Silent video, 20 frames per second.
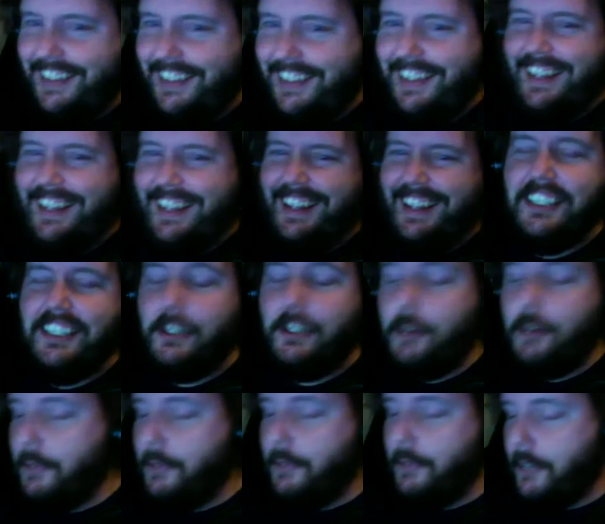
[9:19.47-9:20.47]
So are we going
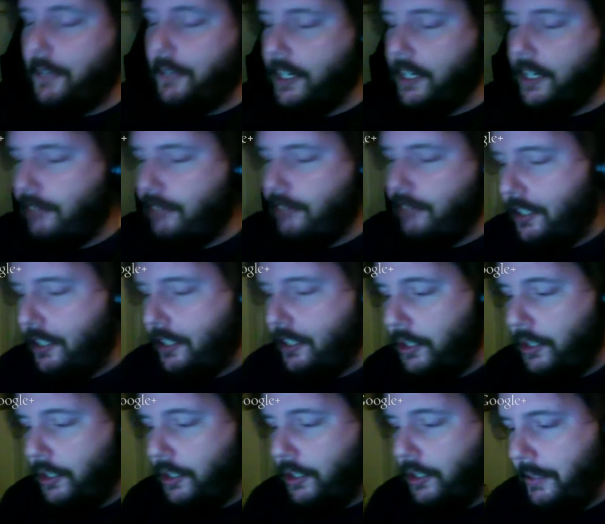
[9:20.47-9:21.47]
to crack it open now,
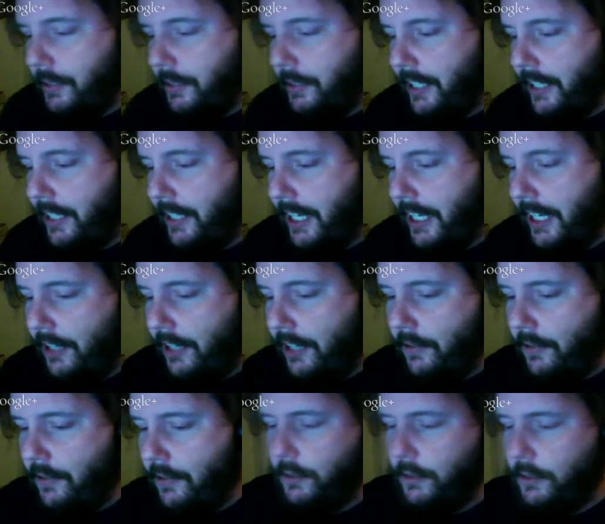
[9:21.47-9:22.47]
or do we want to do a little
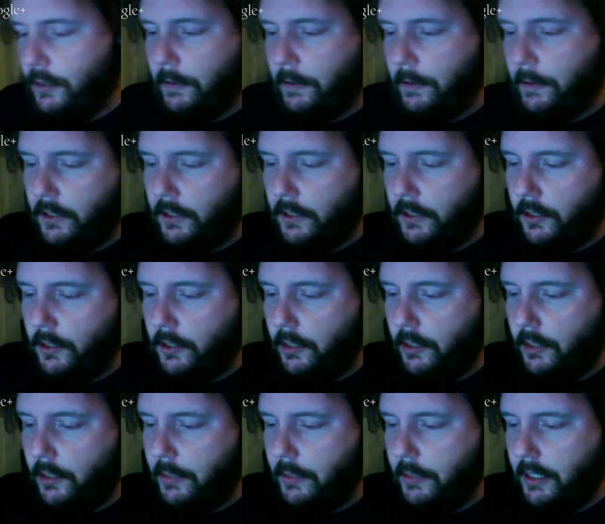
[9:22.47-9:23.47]
bit about what
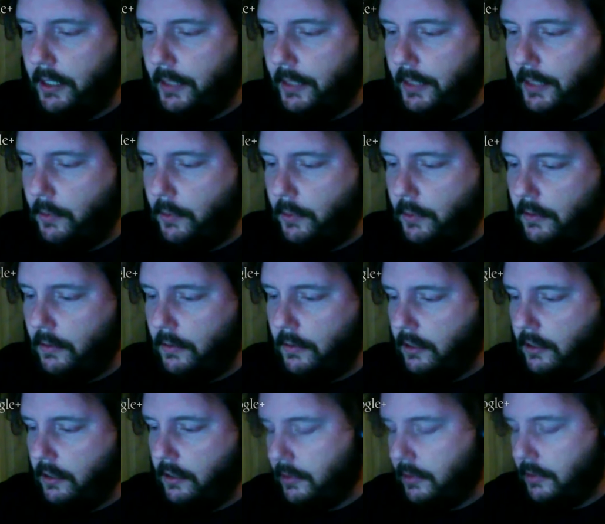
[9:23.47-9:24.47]
we've got up to in
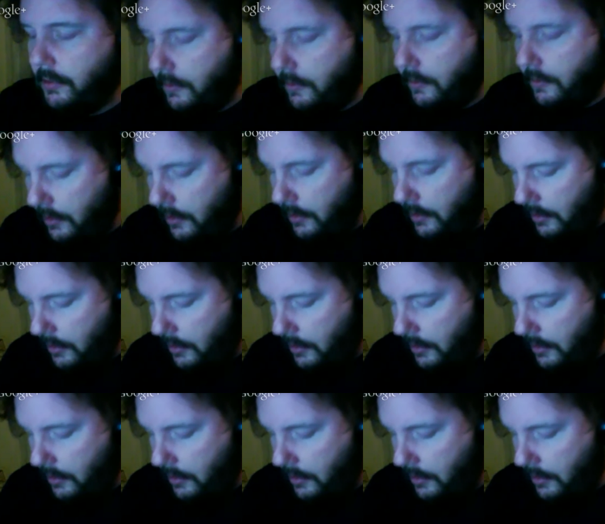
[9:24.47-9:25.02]
recent days?